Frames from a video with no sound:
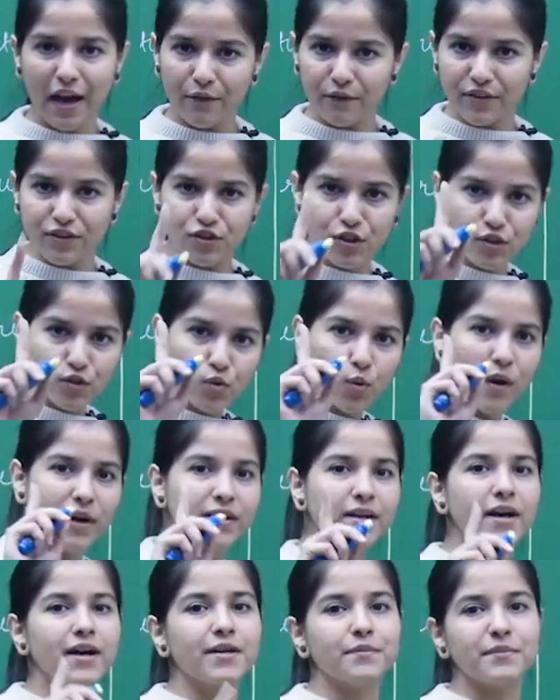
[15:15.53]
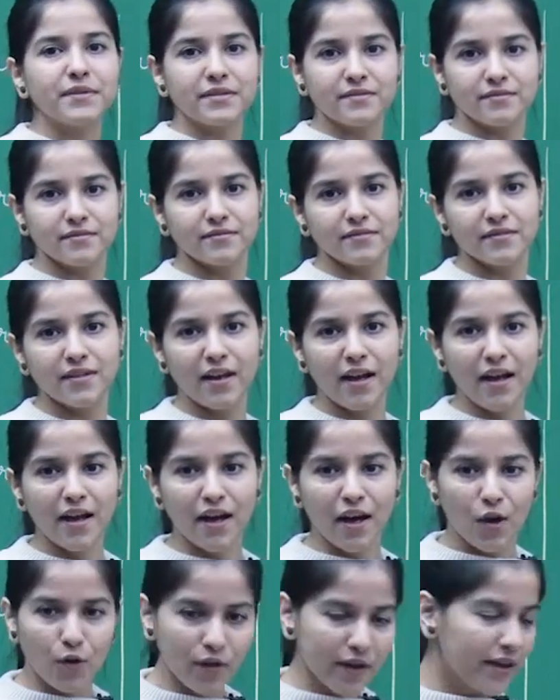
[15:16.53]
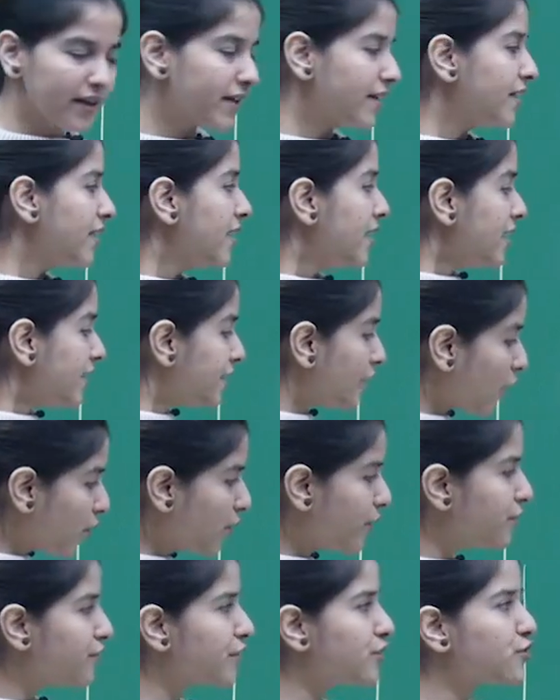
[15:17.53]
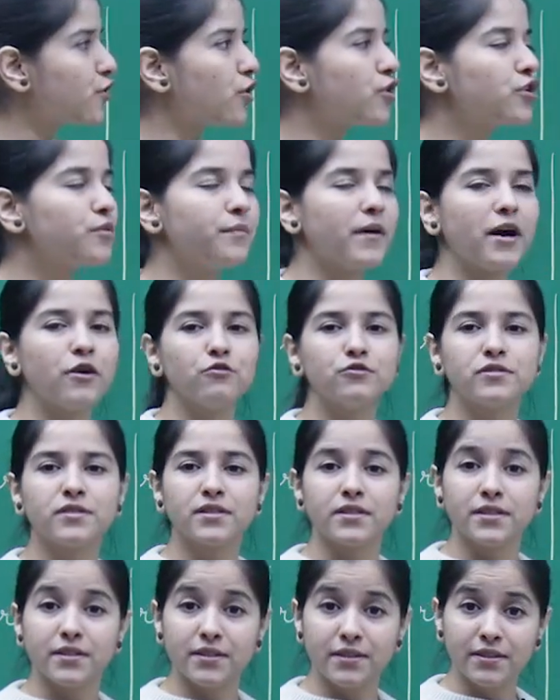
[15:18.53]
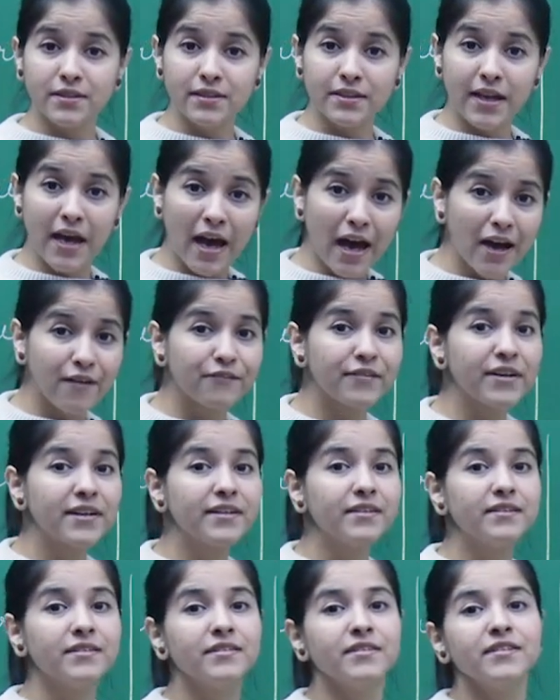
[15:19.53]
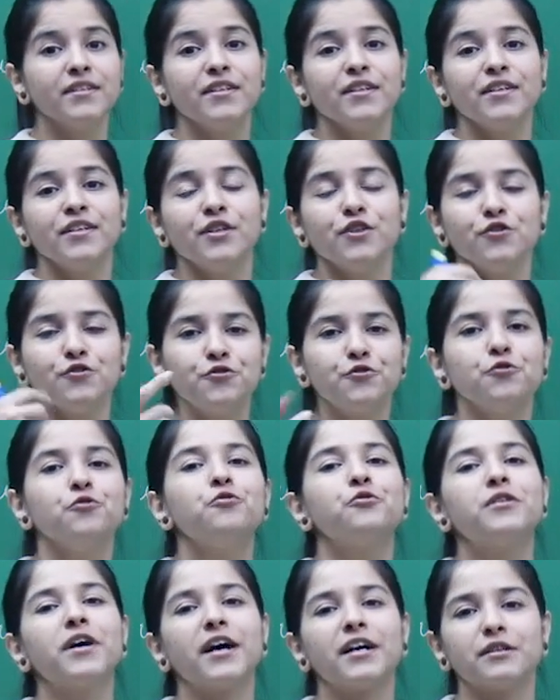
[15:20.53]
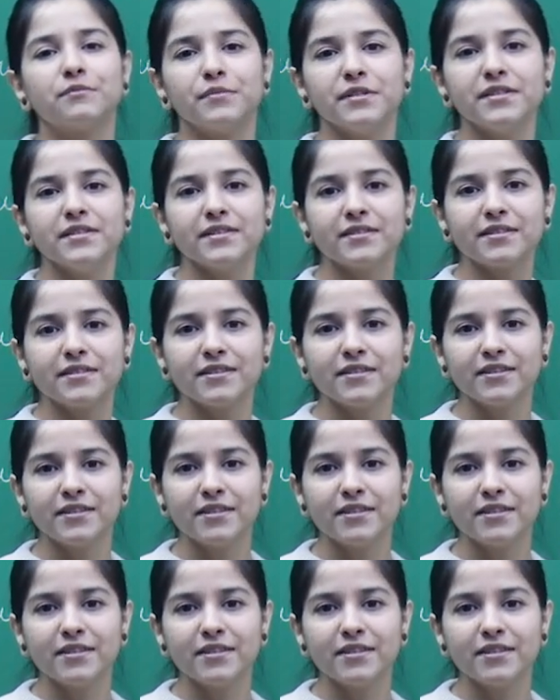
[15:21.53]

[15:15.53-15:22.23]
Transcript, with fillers: having just one carbon. Okay, now if I talk about having two carbons,